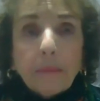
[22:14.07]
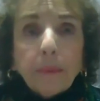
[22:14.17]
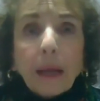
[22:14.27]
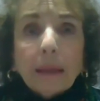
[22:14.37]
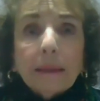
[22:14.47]

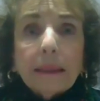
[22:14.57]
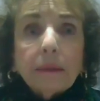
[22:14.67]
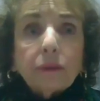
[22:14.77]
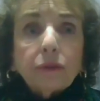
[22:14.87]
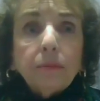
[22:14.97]
Bronx
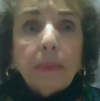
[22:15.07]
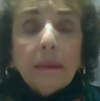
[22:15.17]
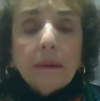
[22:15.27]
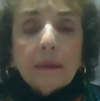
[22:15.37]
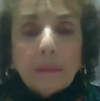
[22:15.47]
has a
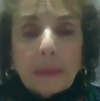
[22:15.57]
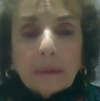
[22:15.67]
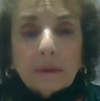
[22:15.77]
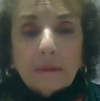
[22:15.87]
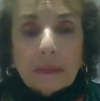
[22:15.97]
tremendous
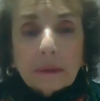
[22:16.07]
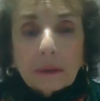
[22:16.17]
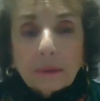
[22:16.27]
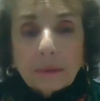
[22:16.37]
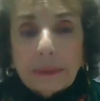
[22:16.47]
amount of
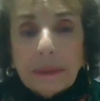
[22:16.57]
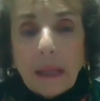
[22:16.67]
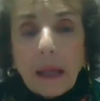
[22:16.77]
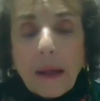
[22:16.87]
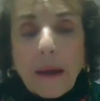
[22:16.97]

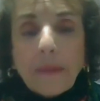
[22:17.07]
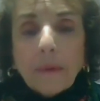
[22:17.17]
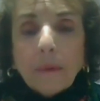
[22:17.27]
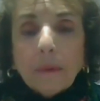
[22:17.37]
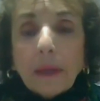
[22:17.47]
history,
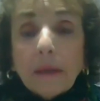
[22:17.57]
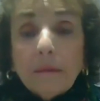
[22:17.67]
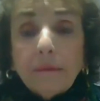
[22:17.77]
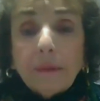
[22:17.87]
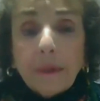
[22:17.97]
and there are a lot
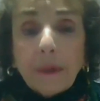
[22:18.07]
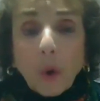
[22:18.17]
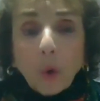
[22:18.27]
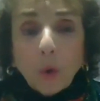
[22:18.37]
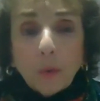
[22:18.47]
of very
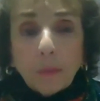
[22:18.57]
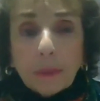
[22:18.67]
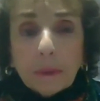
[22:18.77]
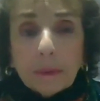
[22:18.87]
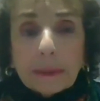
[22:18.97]
old
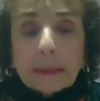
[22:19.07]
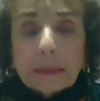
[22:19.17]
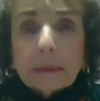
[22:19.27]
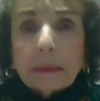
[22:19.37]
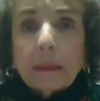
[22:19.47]

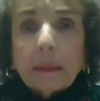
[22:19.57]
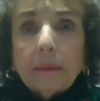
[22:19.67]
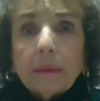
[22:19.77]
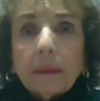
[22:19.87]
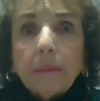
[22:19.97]
buildings that, eh,
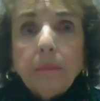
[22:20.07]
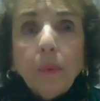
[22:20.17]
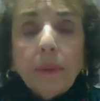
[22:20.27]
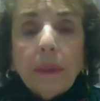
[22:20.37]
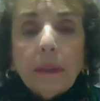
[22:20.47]
eh,
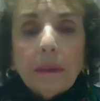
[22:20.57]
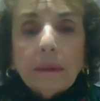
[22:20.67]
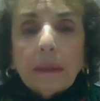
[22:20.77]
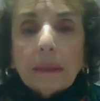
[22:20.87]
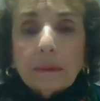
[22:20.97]
more than
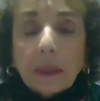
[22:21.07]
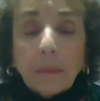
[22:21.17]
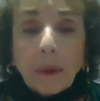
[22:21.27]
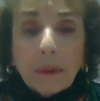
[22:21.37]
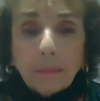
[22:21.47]
in, in
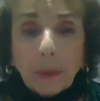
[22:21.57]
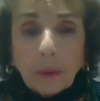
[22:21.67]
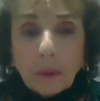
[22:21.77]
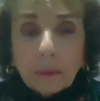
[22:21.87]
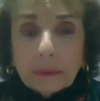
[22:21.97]
some other
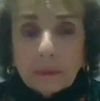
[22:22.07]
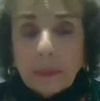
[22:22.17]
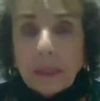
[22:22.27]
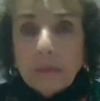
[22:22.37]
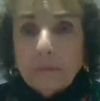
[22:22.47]
boroughs, there
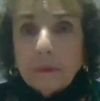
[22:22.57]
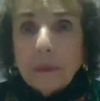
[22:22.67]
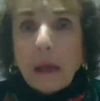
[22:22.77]
are a lot of